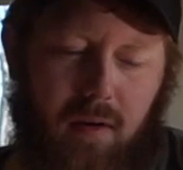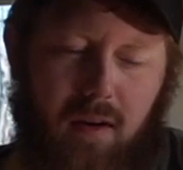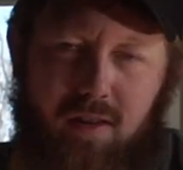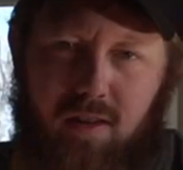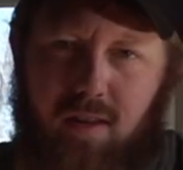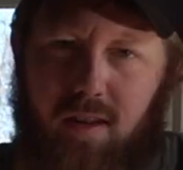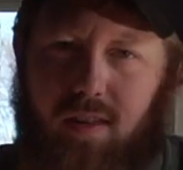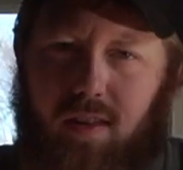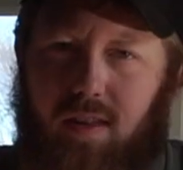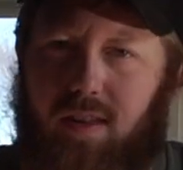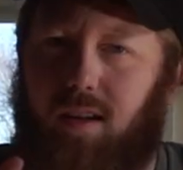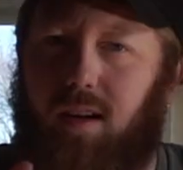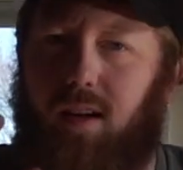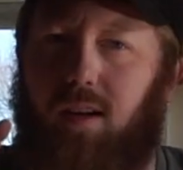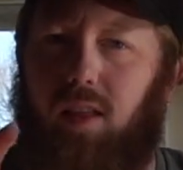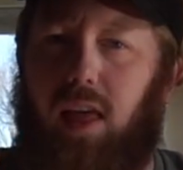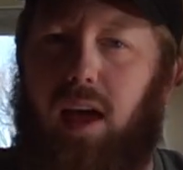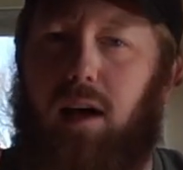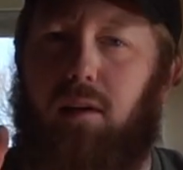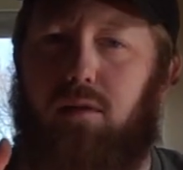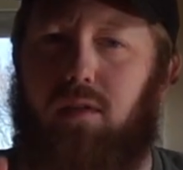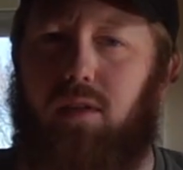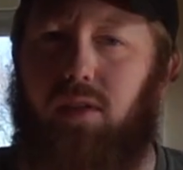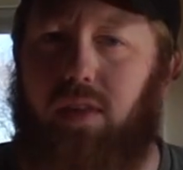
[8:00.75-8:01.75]
much as
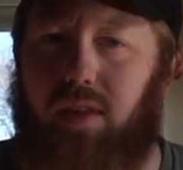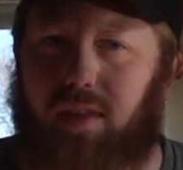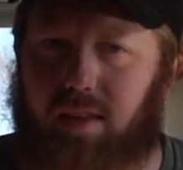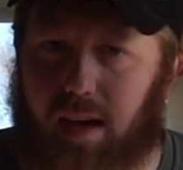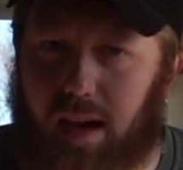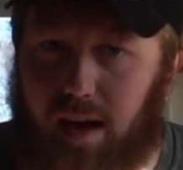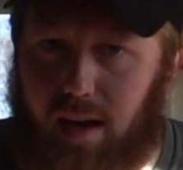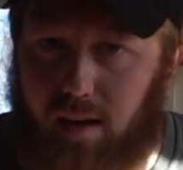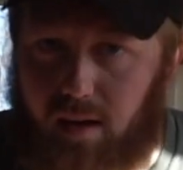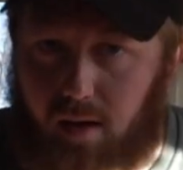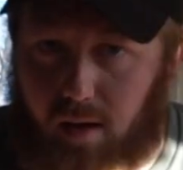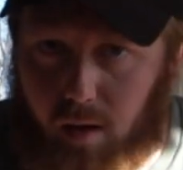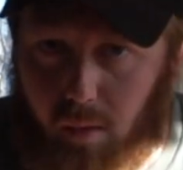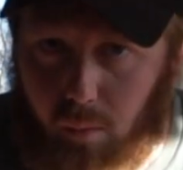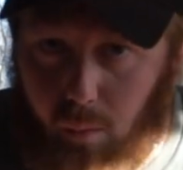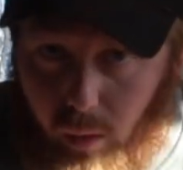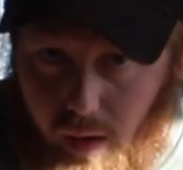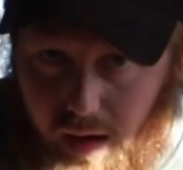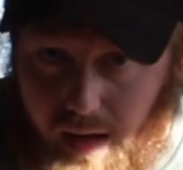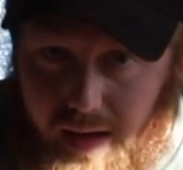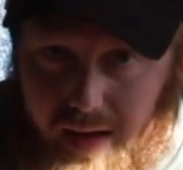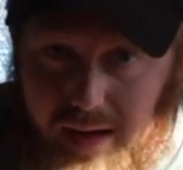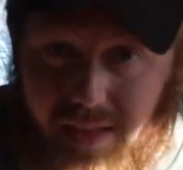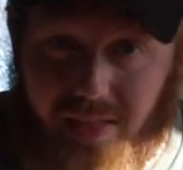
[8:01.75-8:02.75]
clouds in the sky are
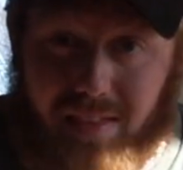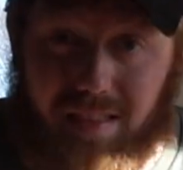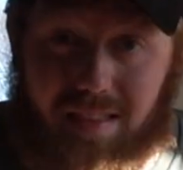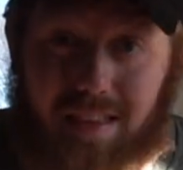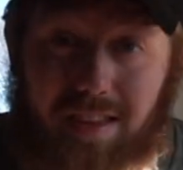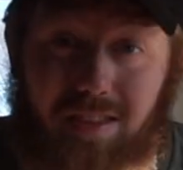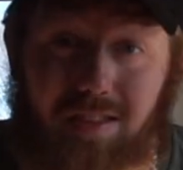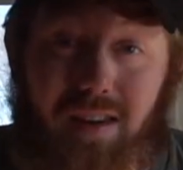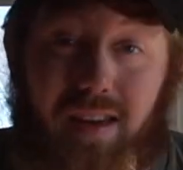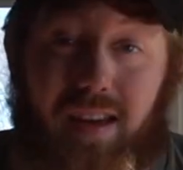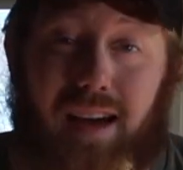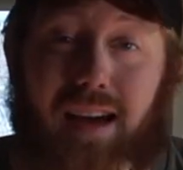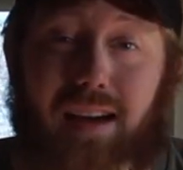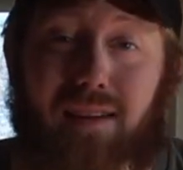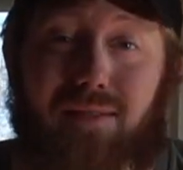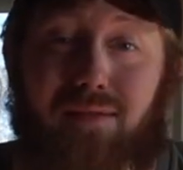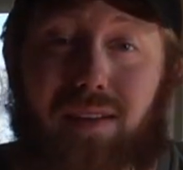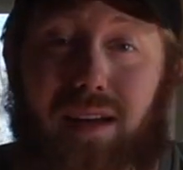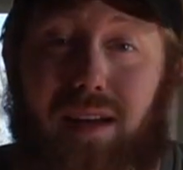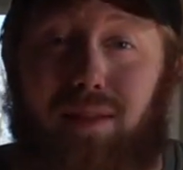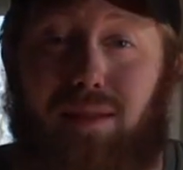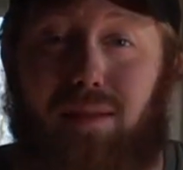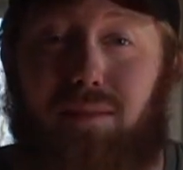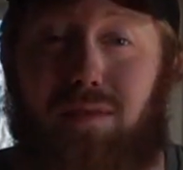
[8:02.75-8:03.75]
white and the DJI
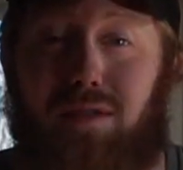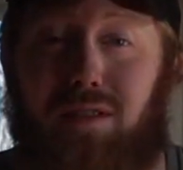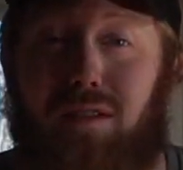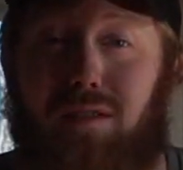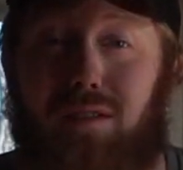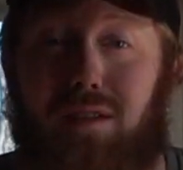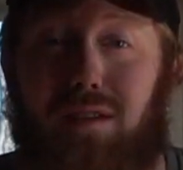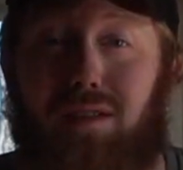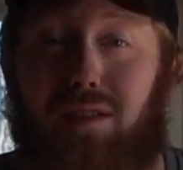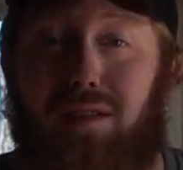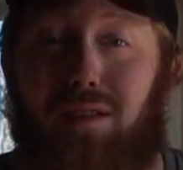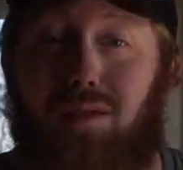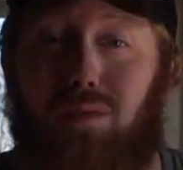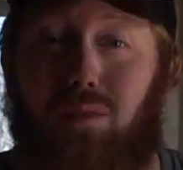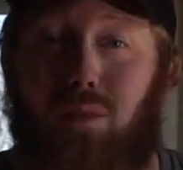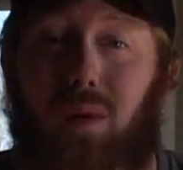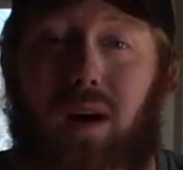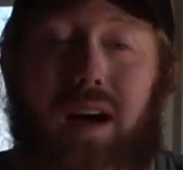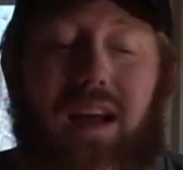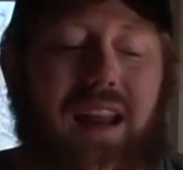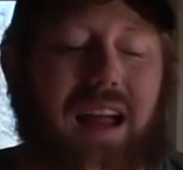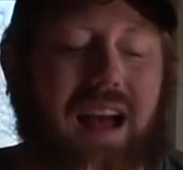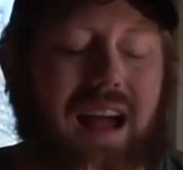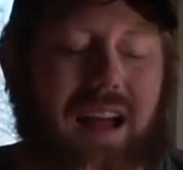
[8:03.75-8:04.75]
Phantom series is
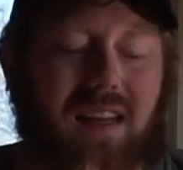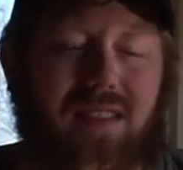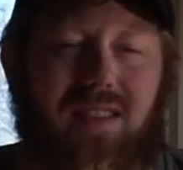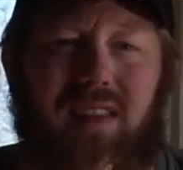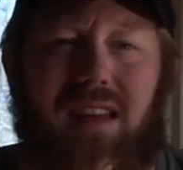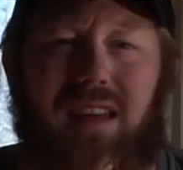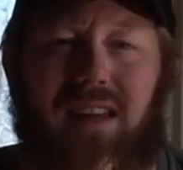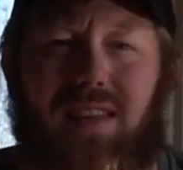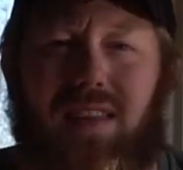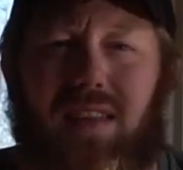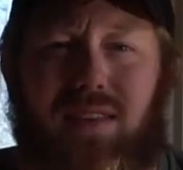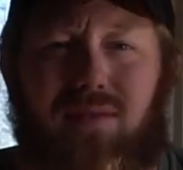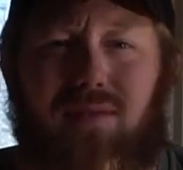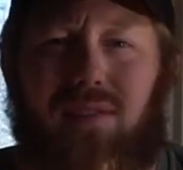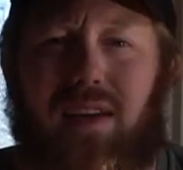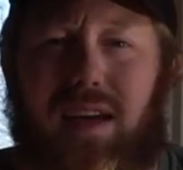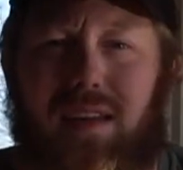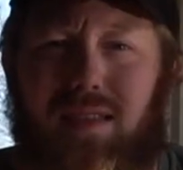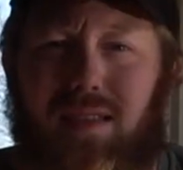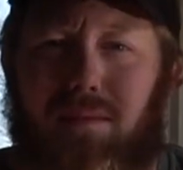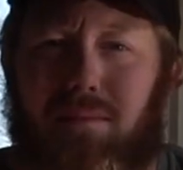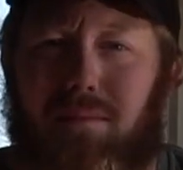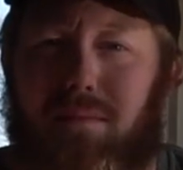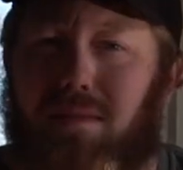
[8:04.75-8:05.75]
white, I think the
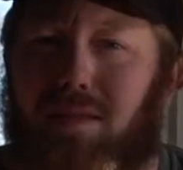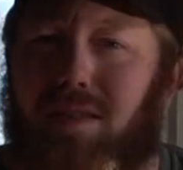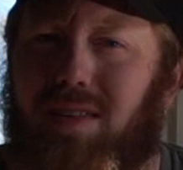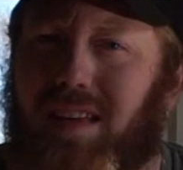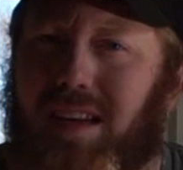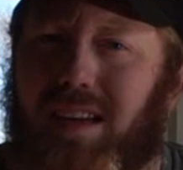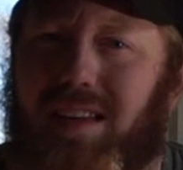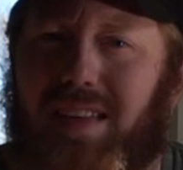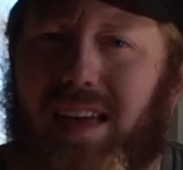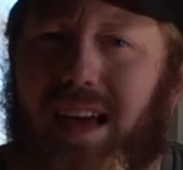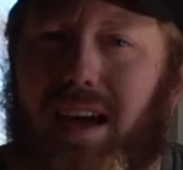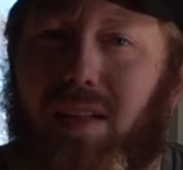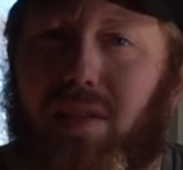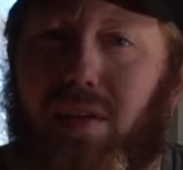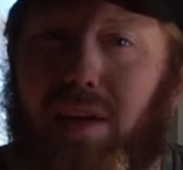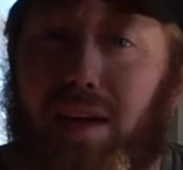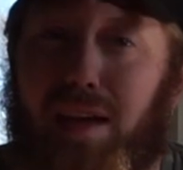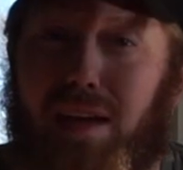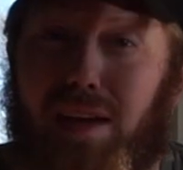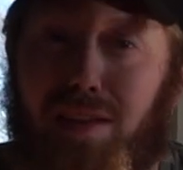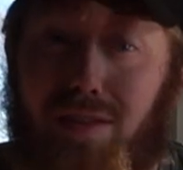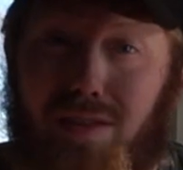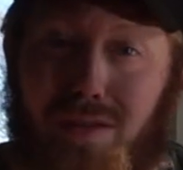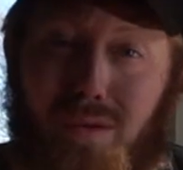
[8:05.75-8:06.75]
Phantom sticks out
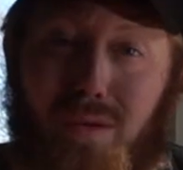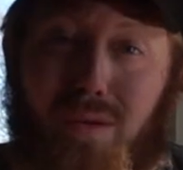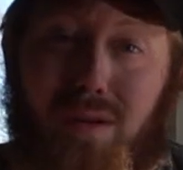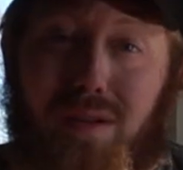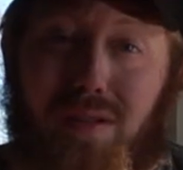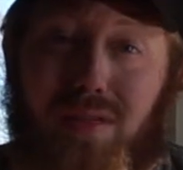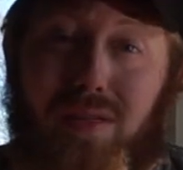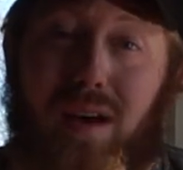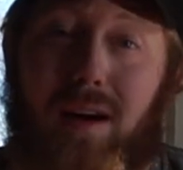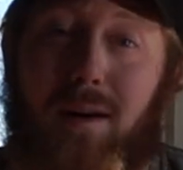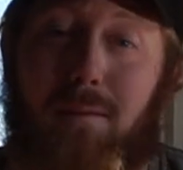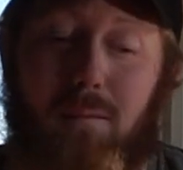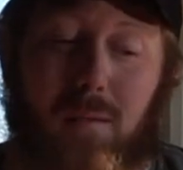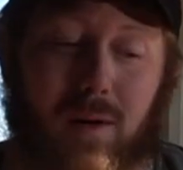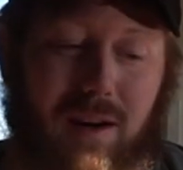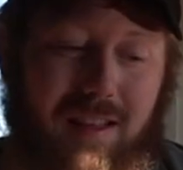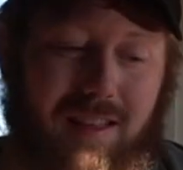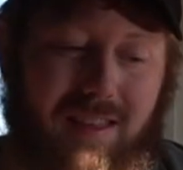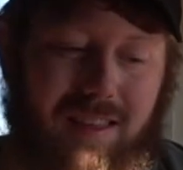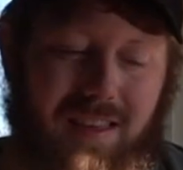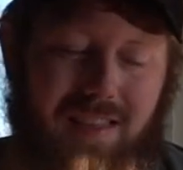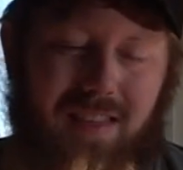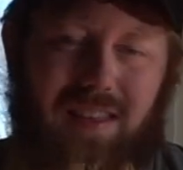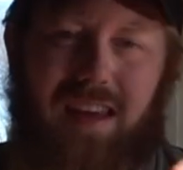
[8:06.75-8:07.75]
like a sore thumb when
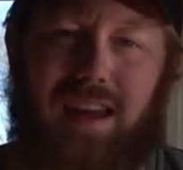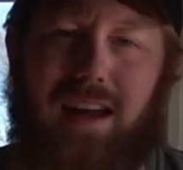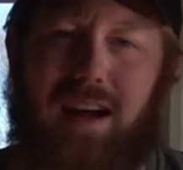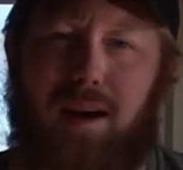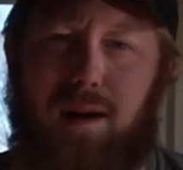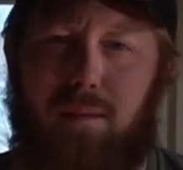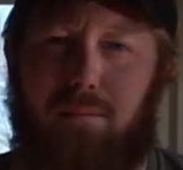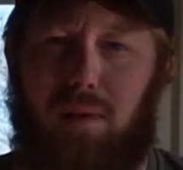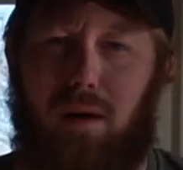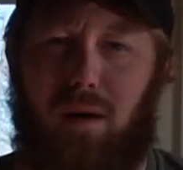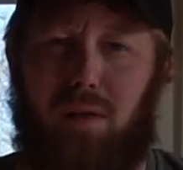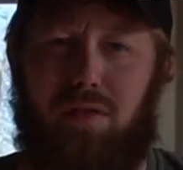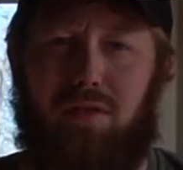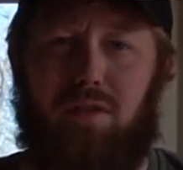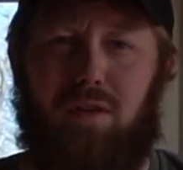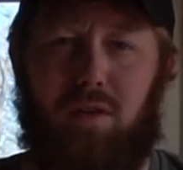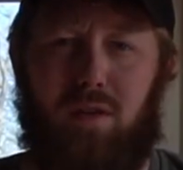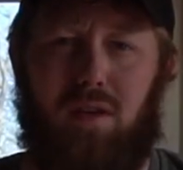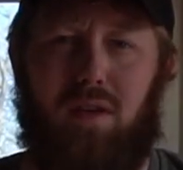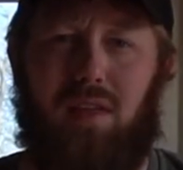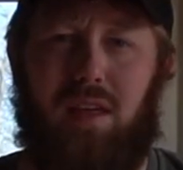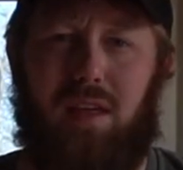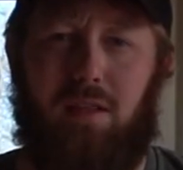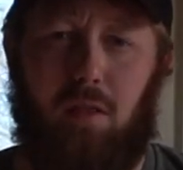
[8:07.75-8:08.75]
it's in the air, both due
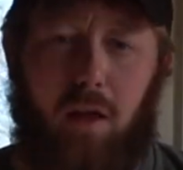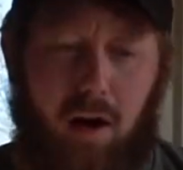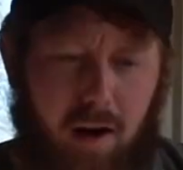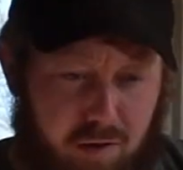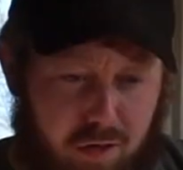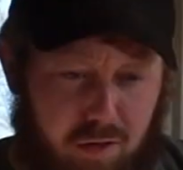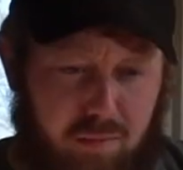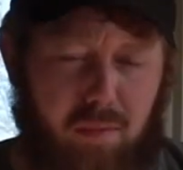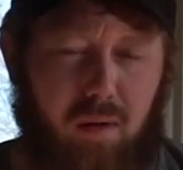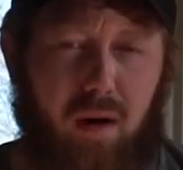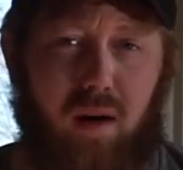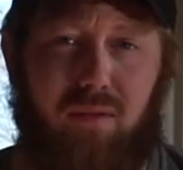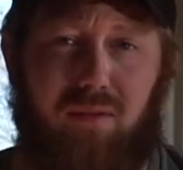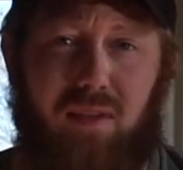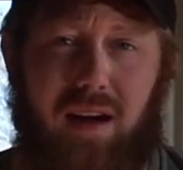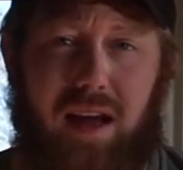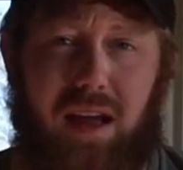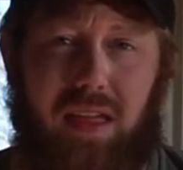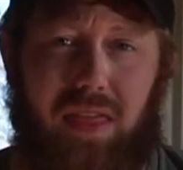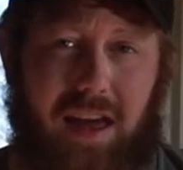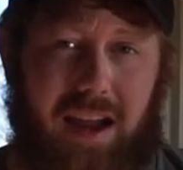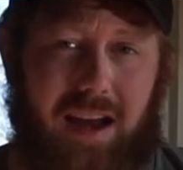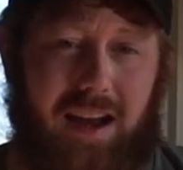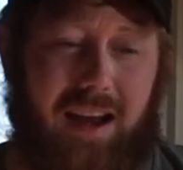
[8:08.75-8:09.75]
to the large
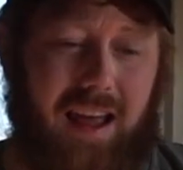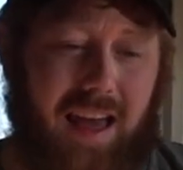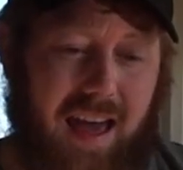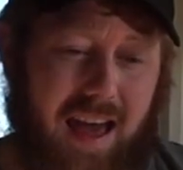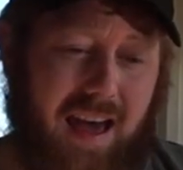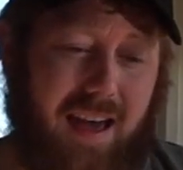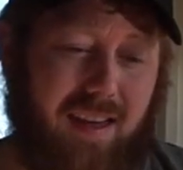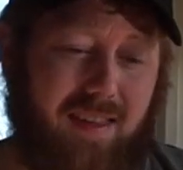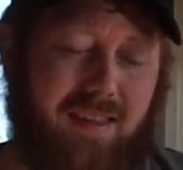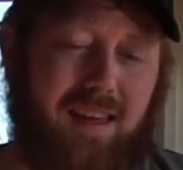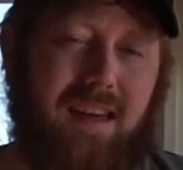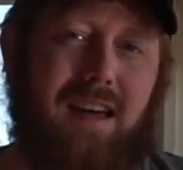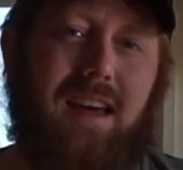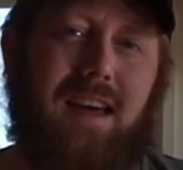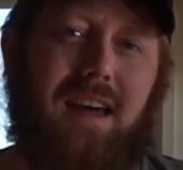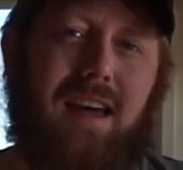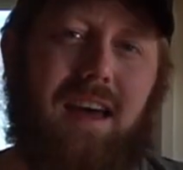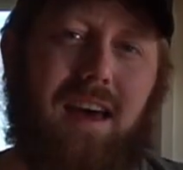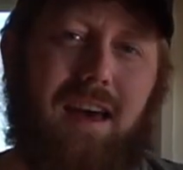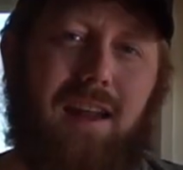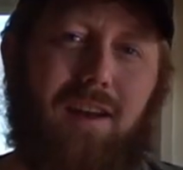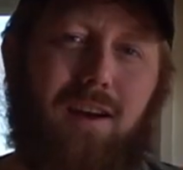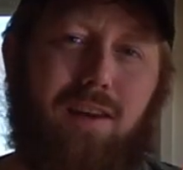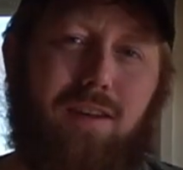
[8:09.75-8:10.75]
profile that it has
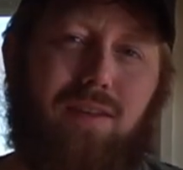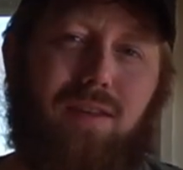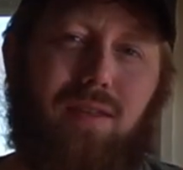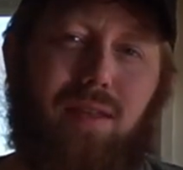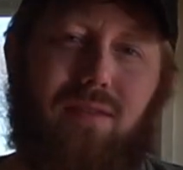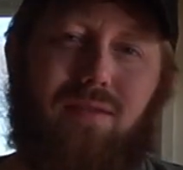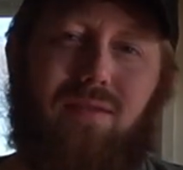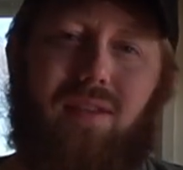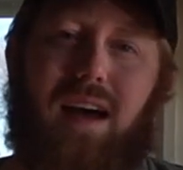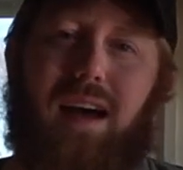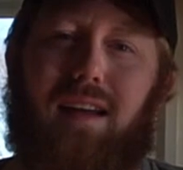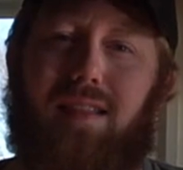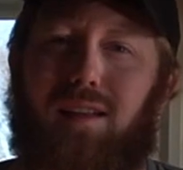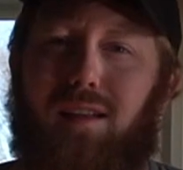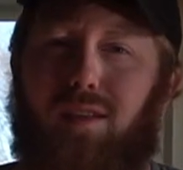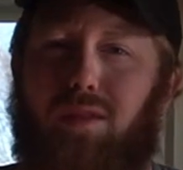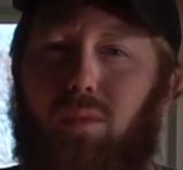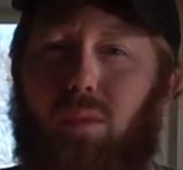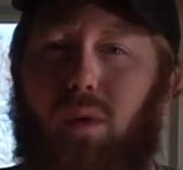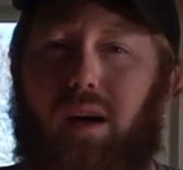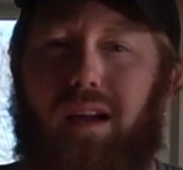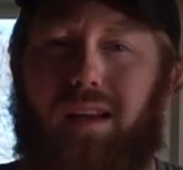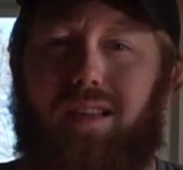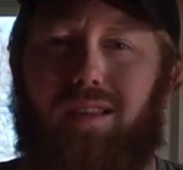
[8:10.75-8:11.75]
and also the fact that
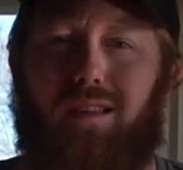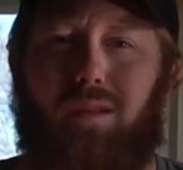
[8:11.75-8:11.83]
it's white.